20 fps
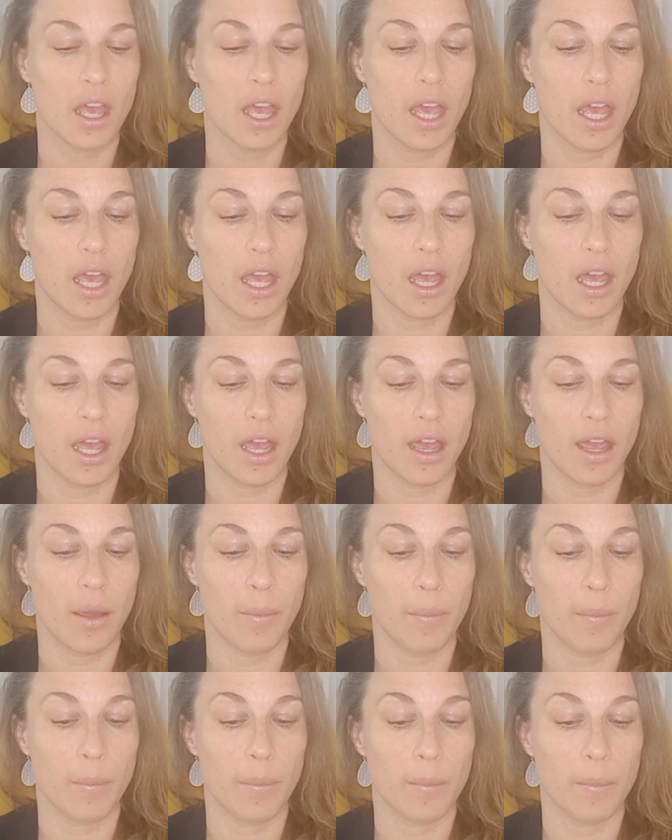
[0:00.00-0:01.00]

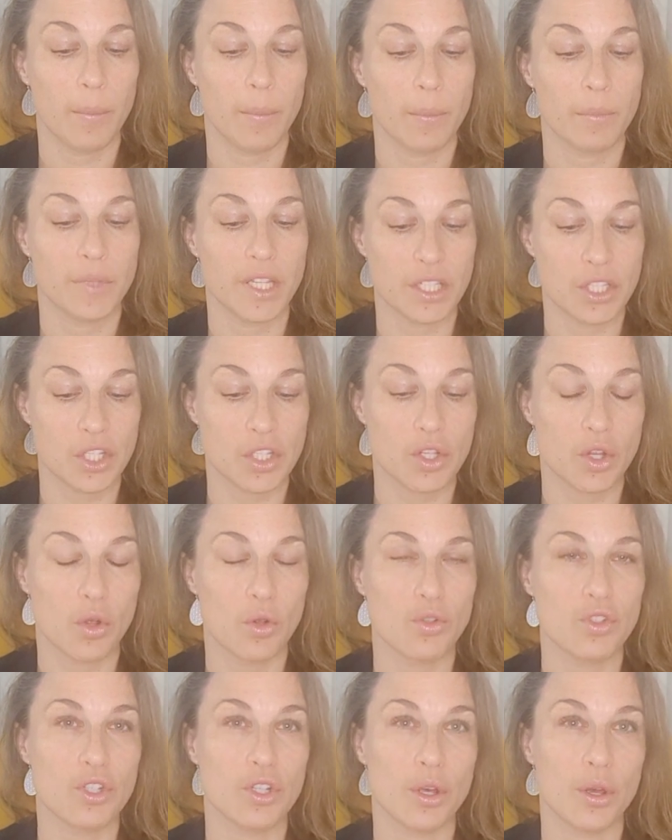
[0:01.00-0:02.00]
Um, this is
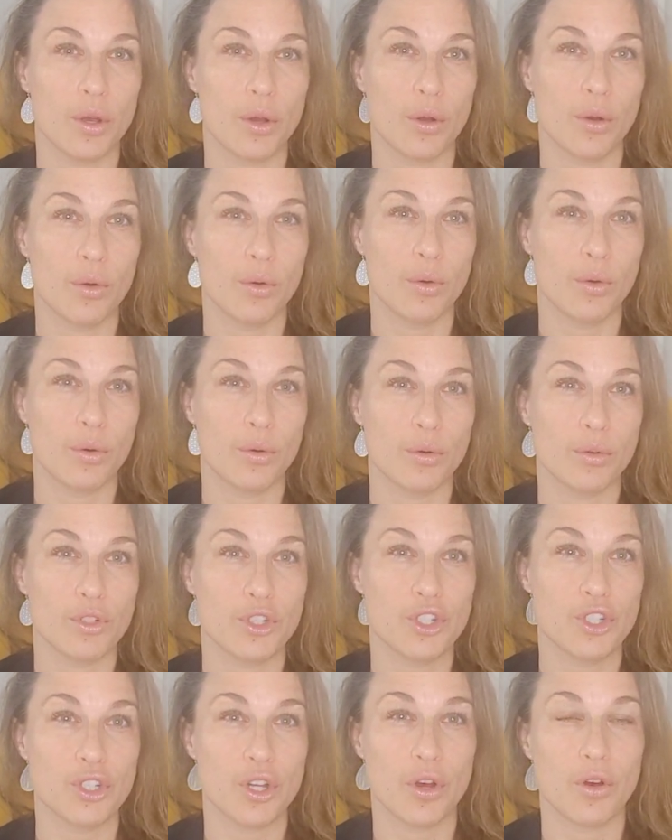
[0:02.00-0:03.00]
also
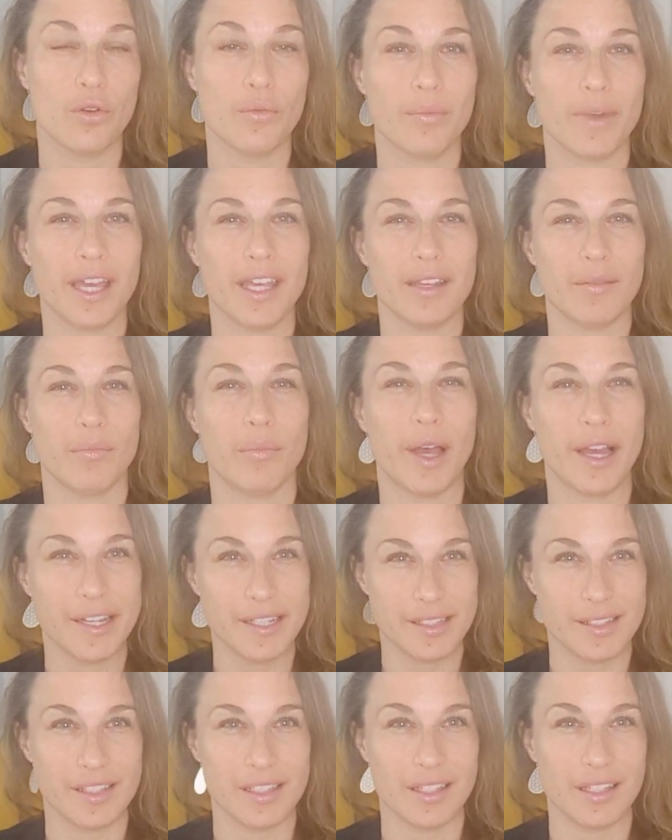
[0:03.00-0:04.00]
shown by
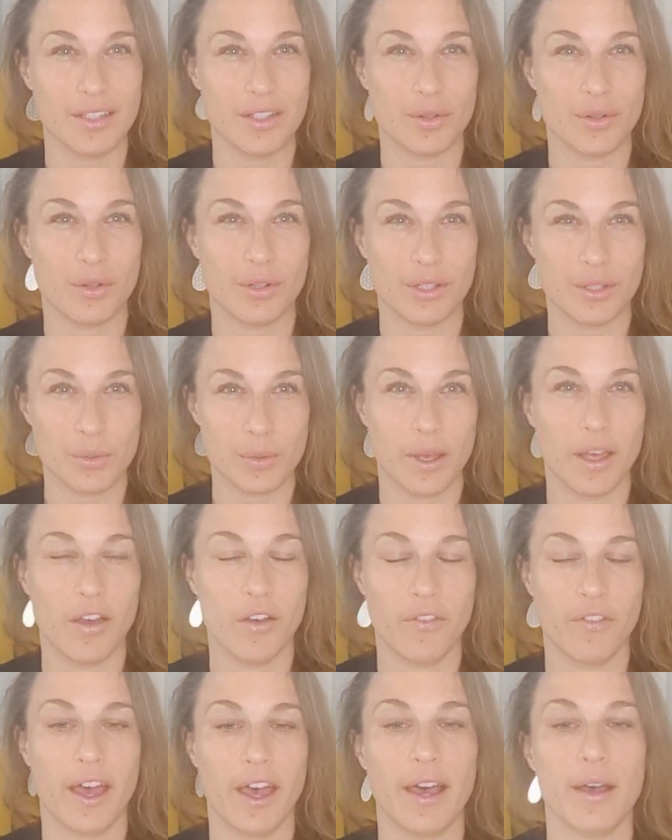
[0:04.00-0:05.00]
Pisces or the
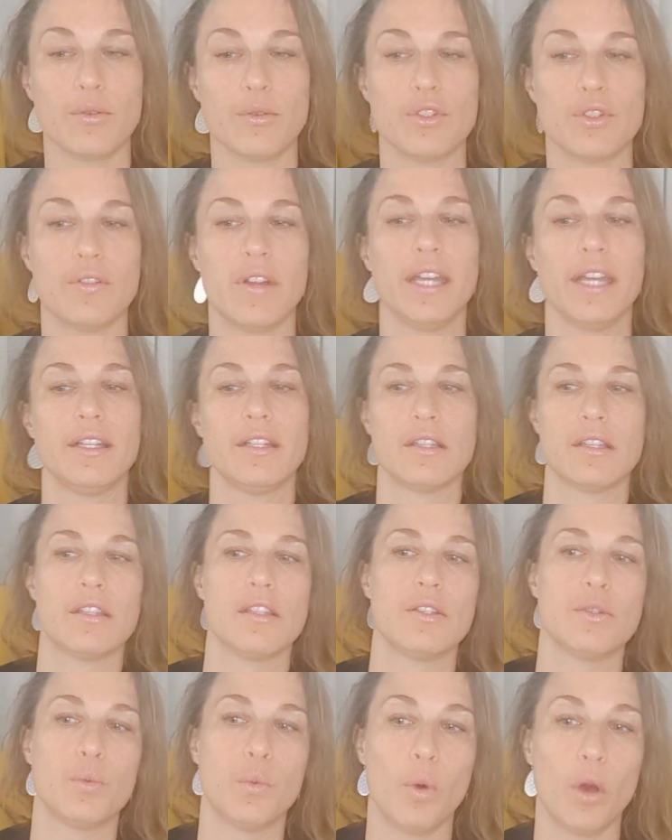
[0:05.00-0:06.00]
12th house, right? This
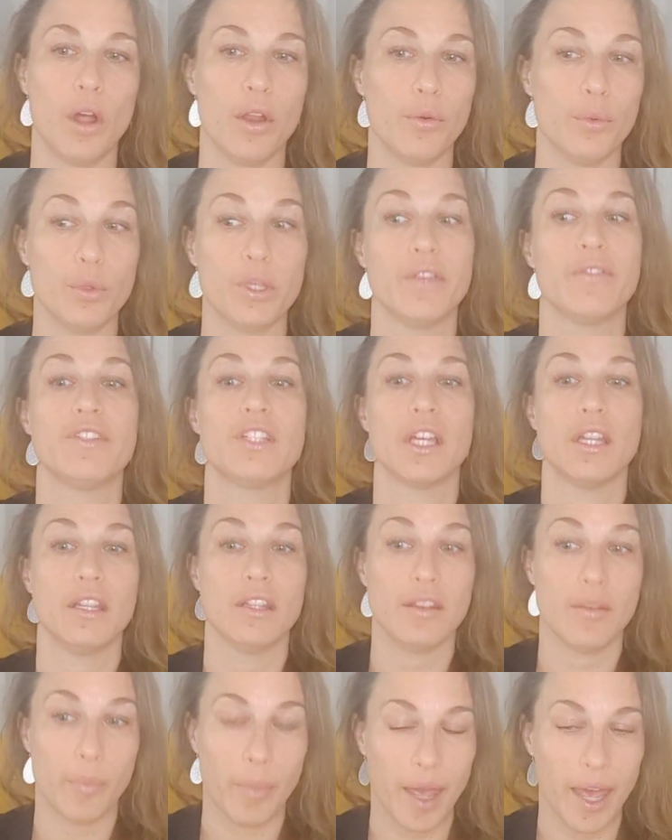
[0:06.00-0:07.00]
is what we have done
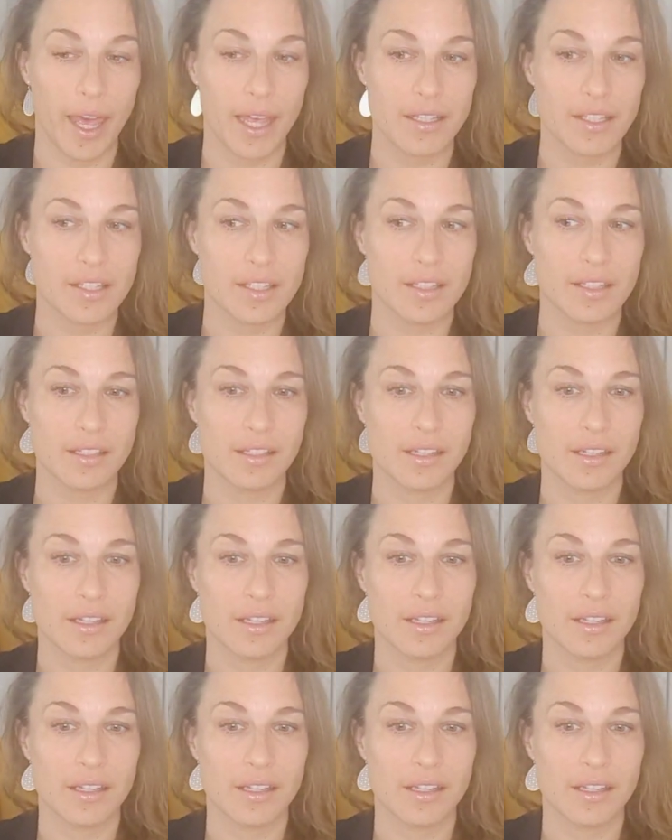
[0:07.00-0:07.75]
in the past